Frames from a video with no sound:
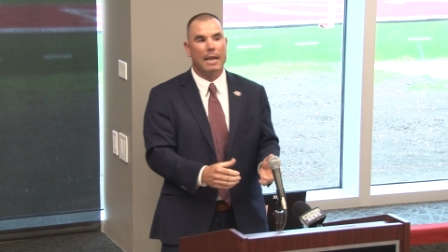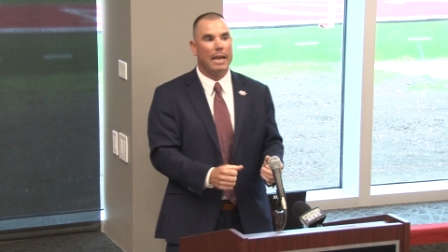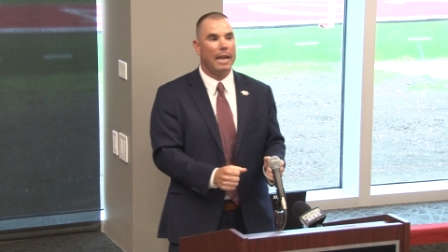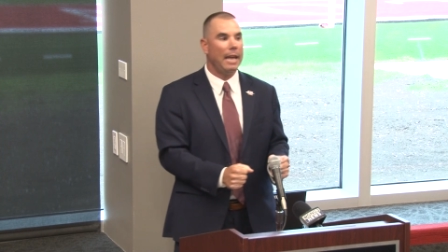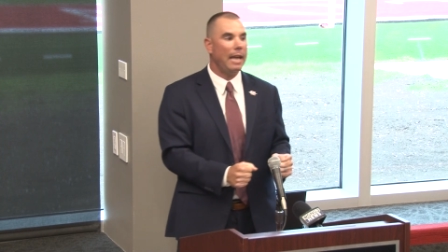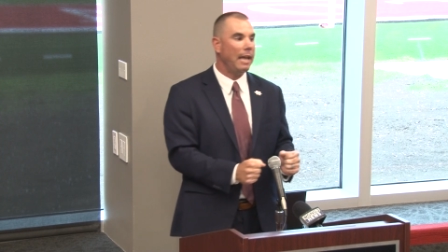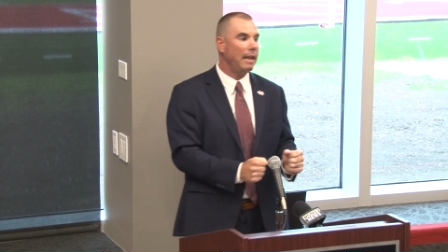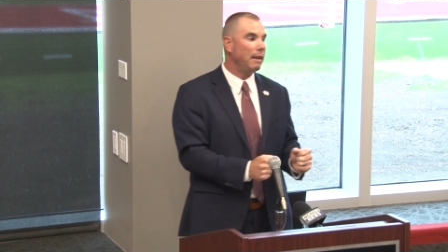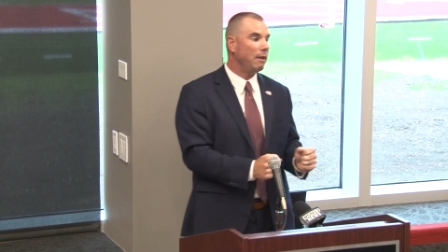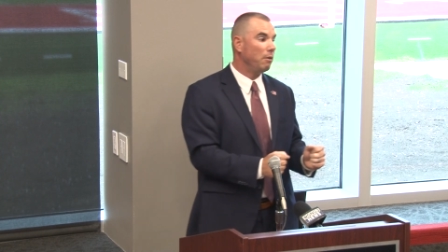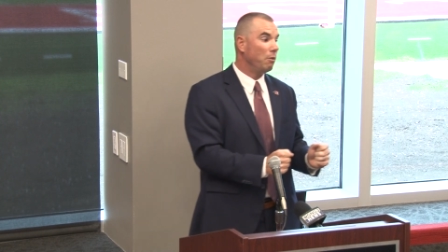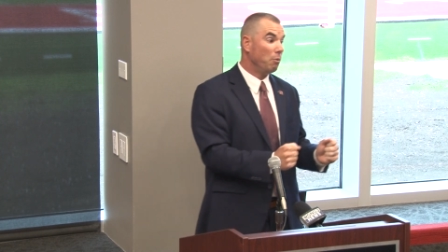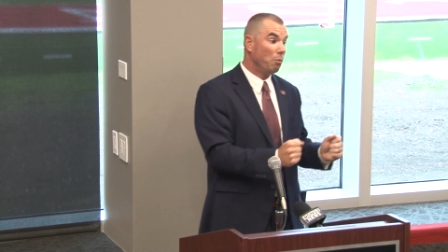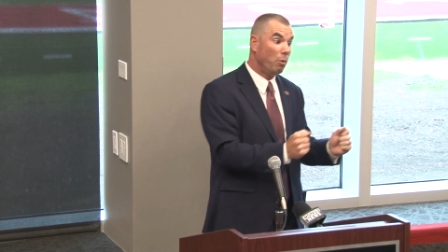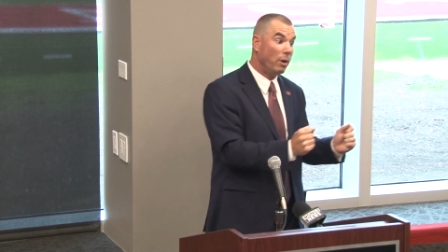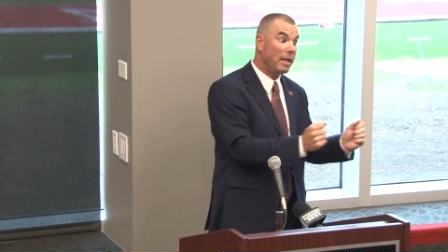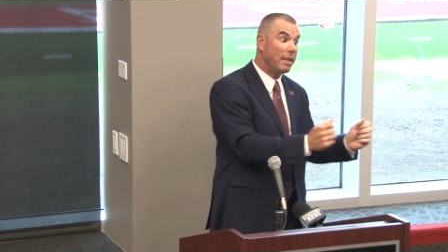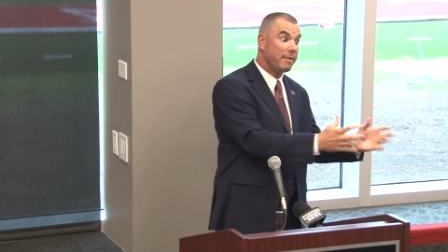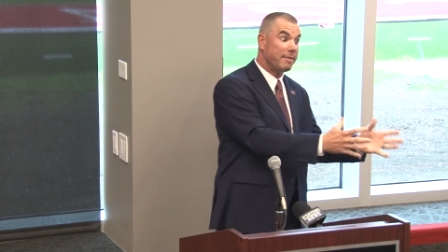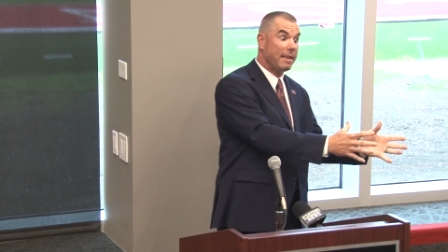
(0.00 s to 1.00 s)
and
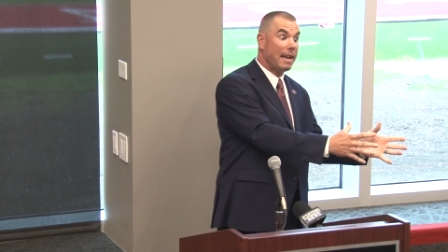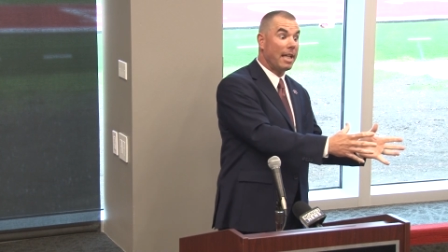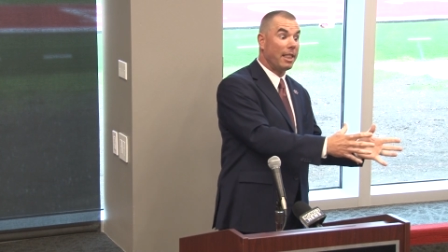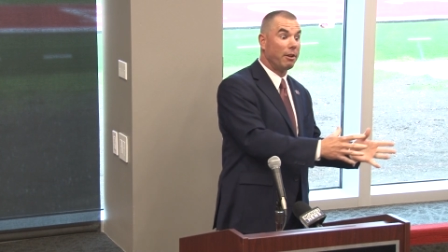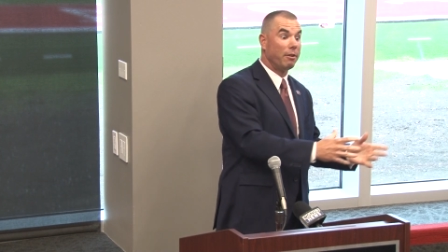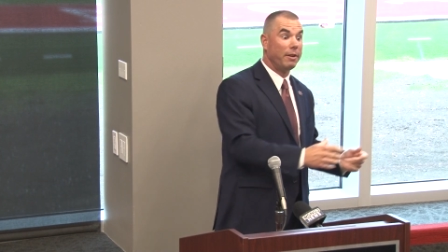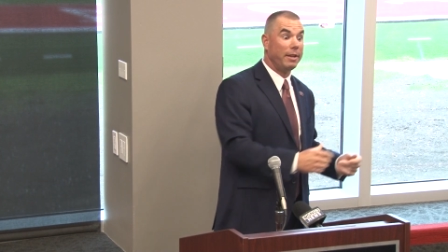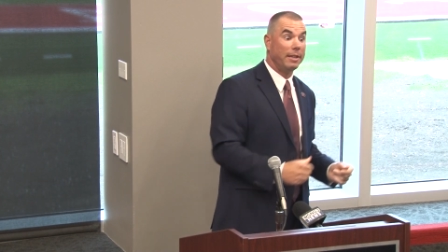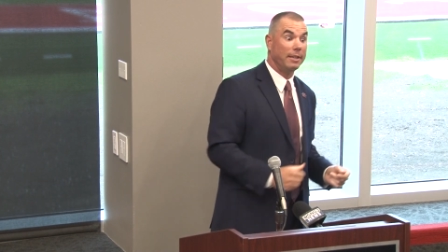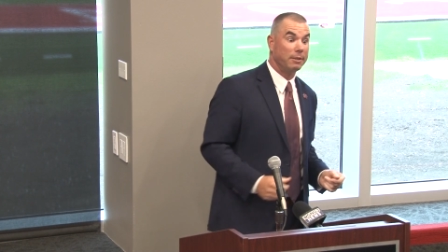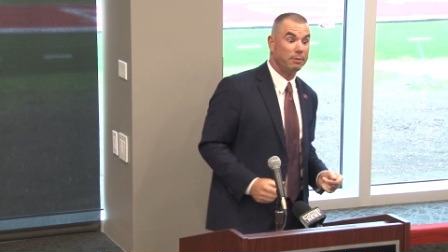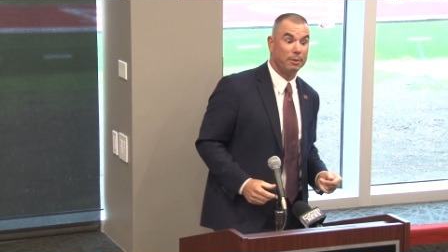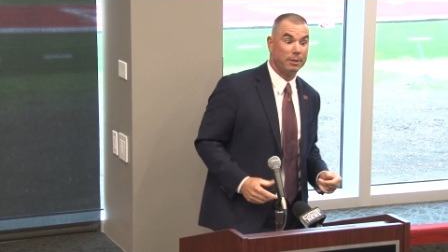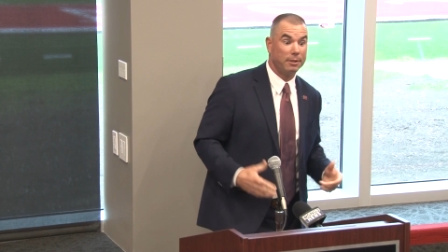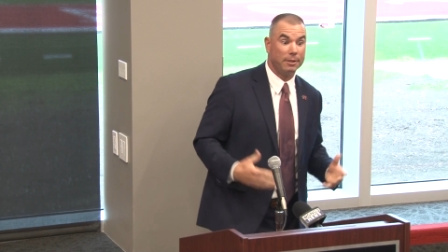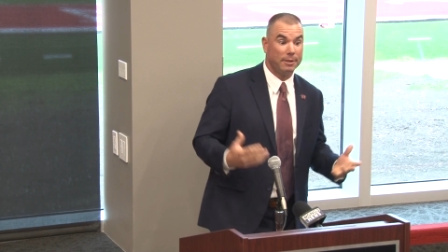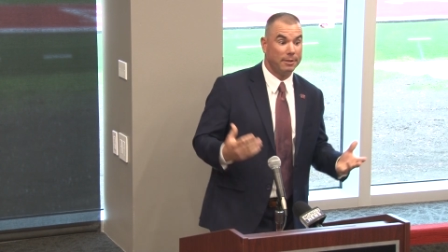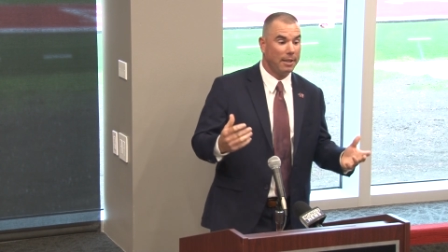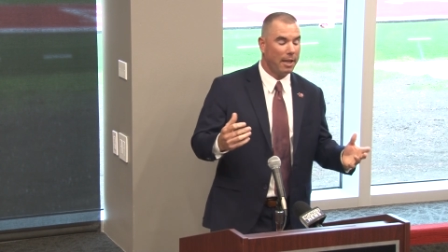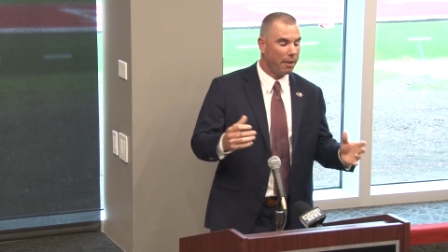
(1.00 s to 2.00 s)
what his salary is,
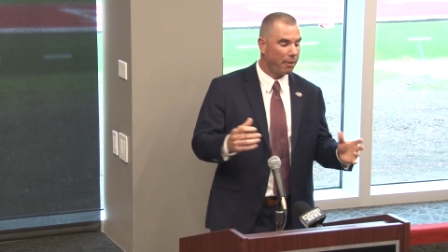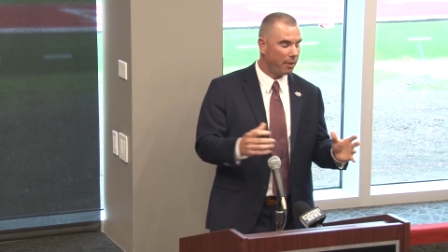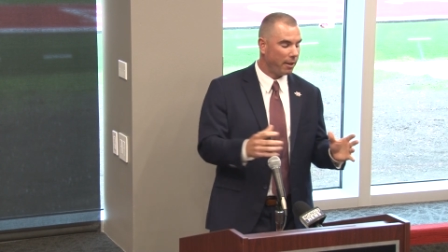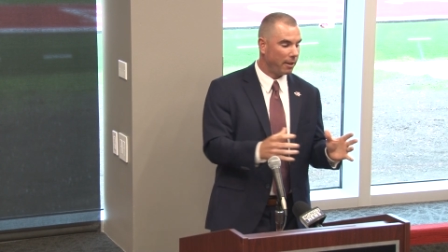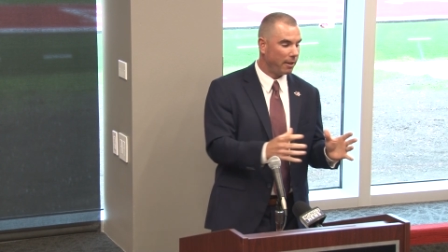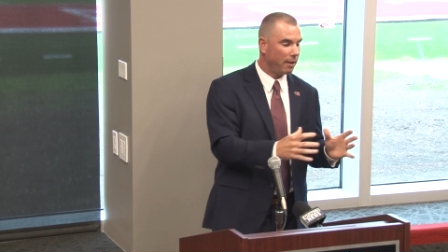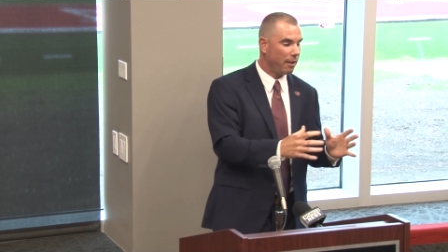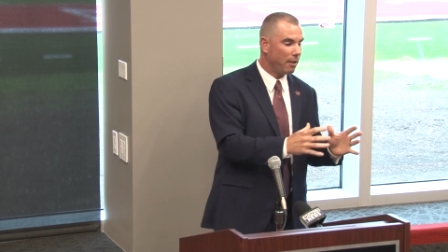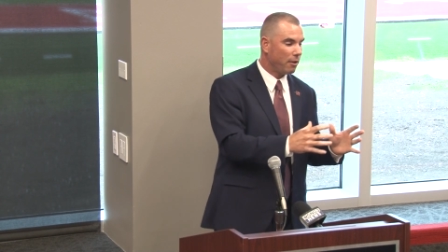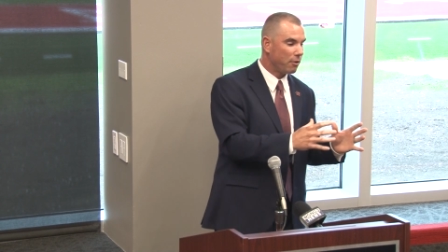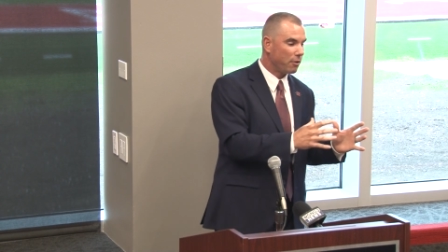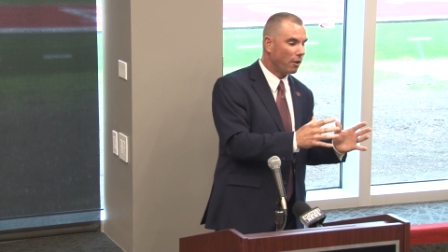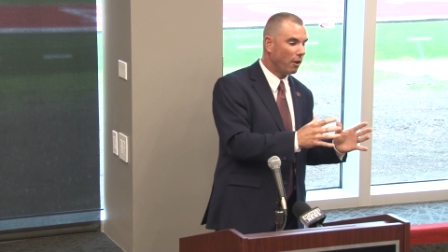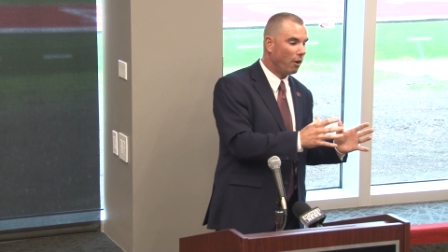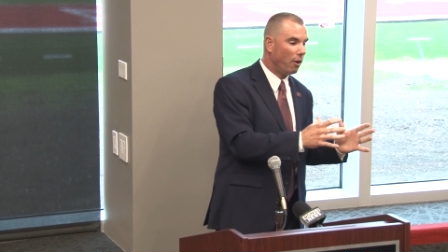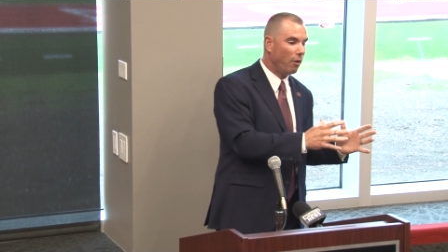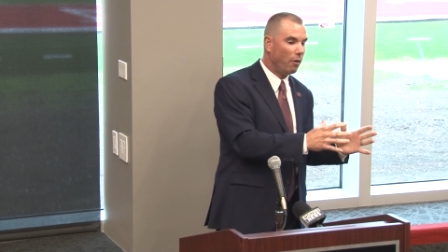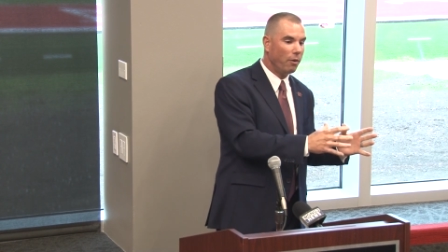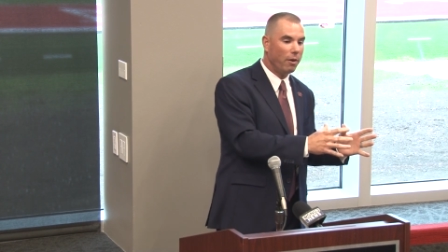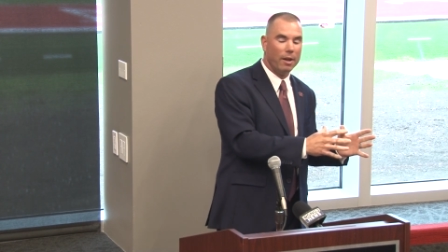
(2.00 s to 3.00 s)
which is nothing.
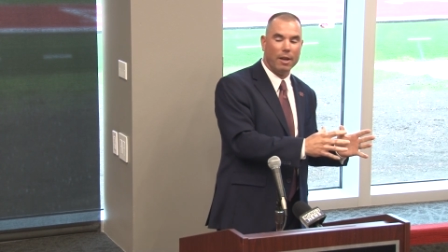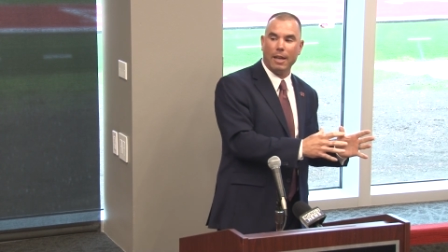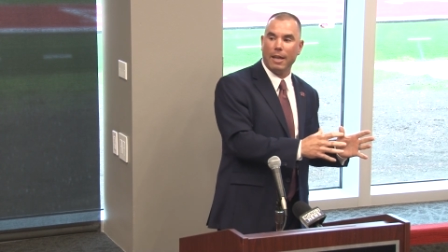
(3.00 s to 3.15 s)
So,